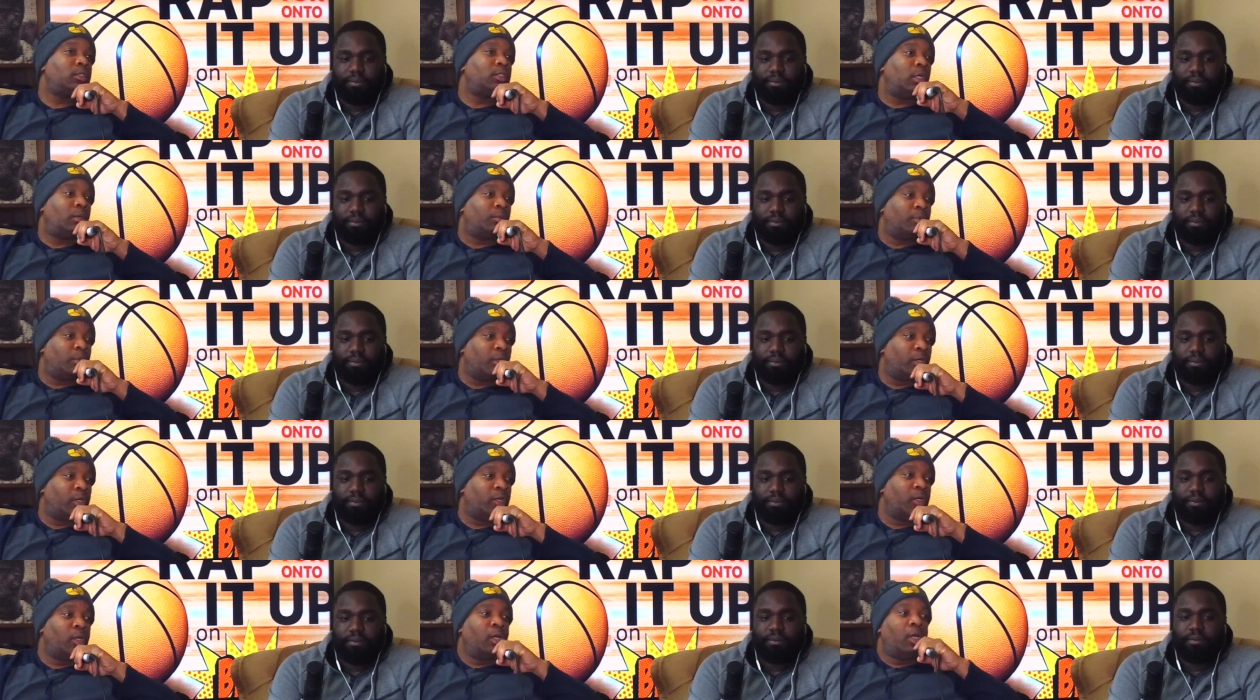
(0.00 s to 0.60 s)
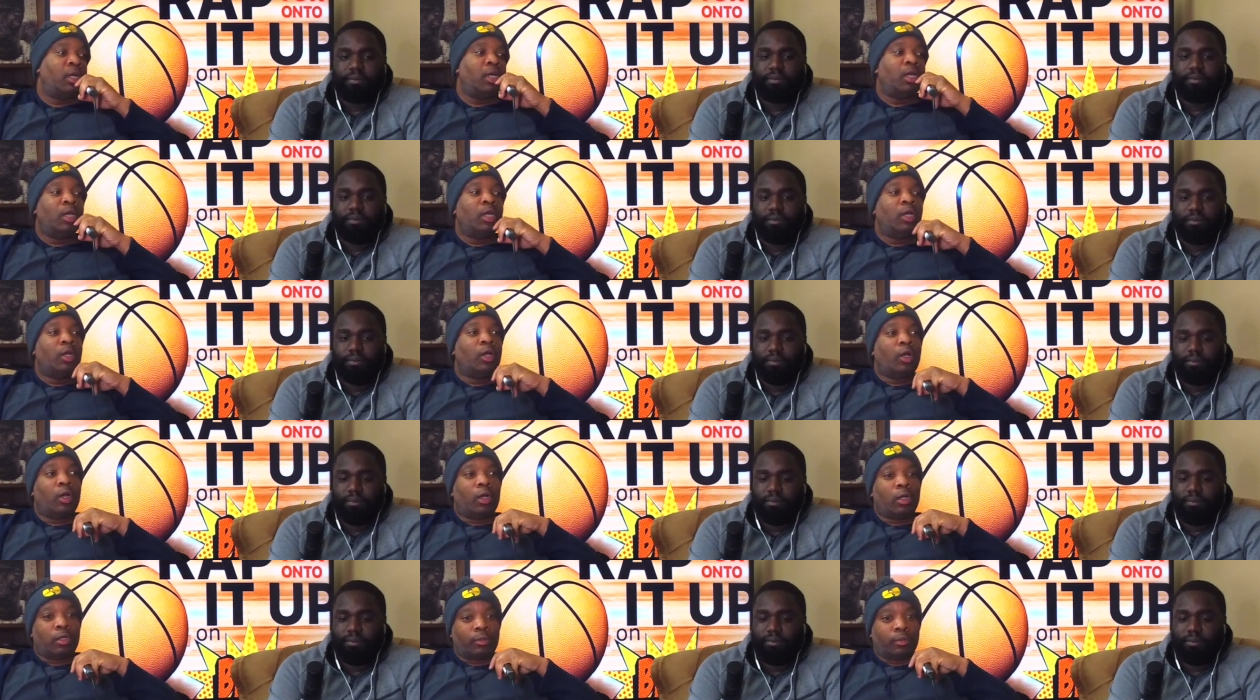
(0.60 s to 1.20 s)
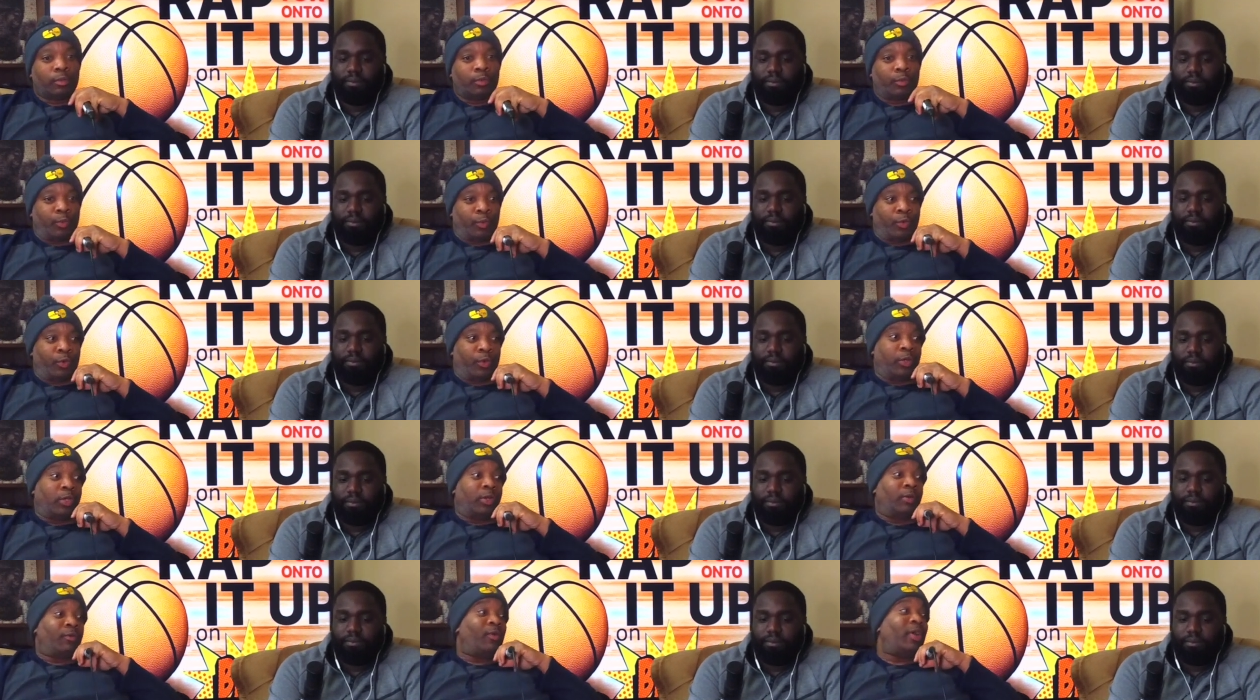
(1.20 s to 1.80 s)
Speaker 1: summer. Mm-hmm.
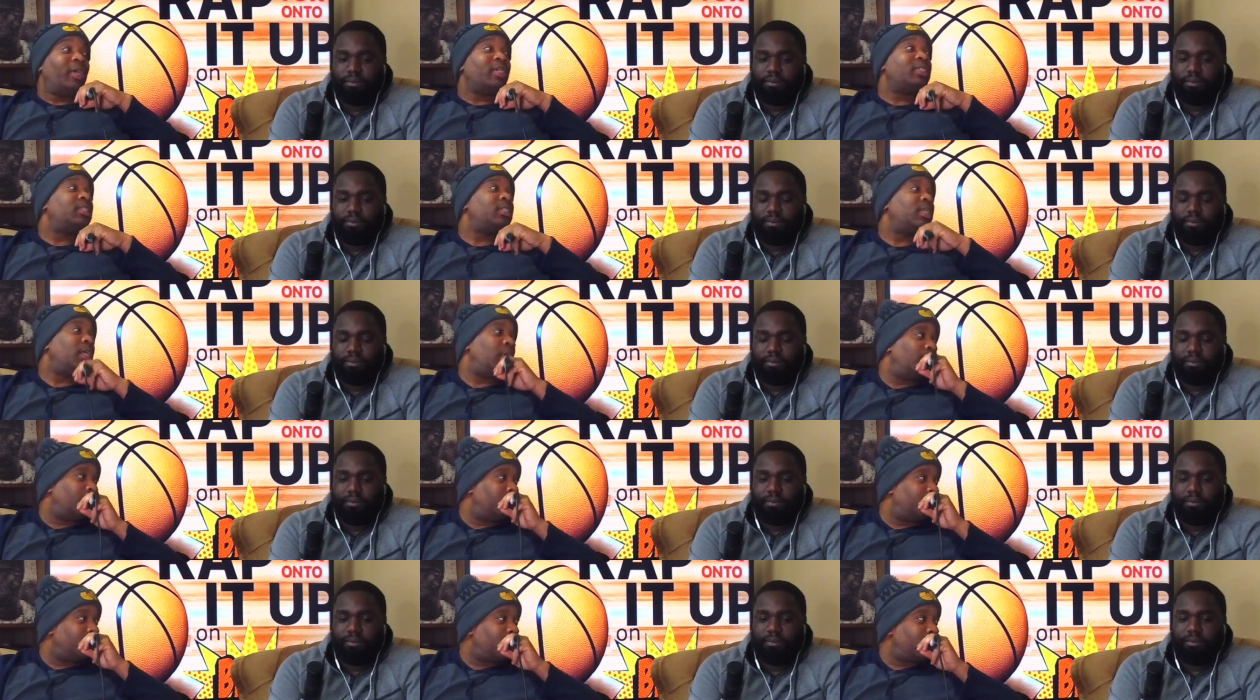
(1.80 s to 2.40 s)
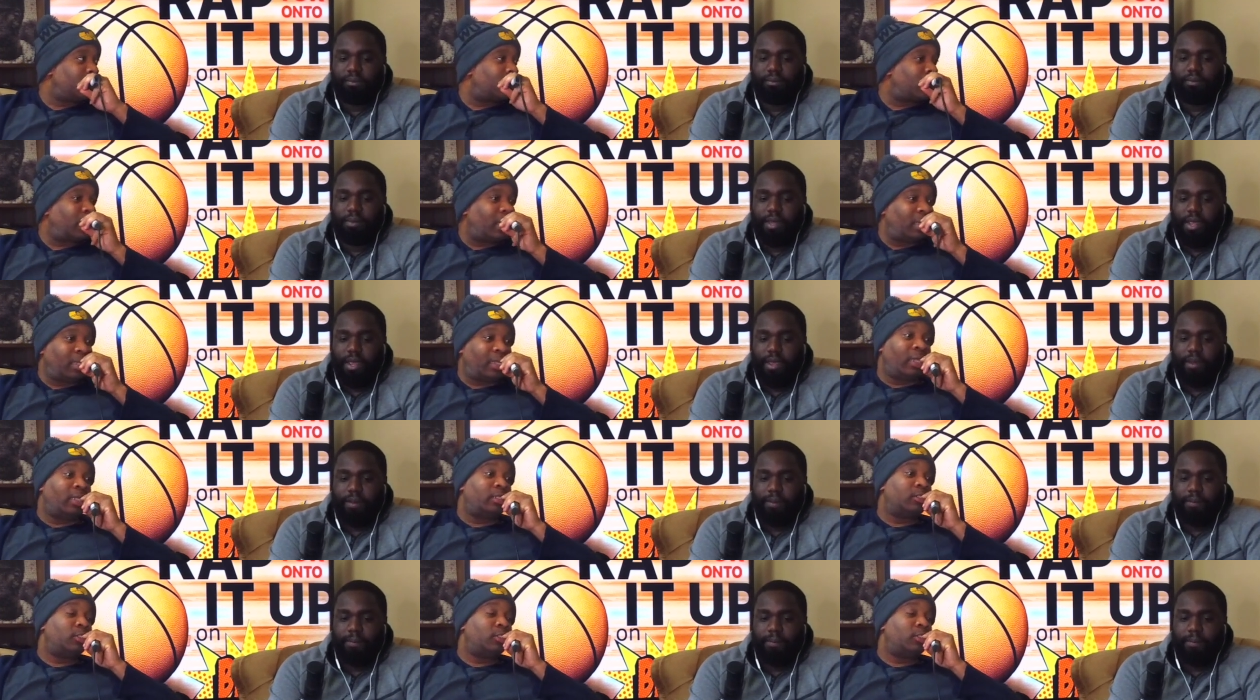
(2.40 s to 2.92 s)
We were going to rest him, and yeah.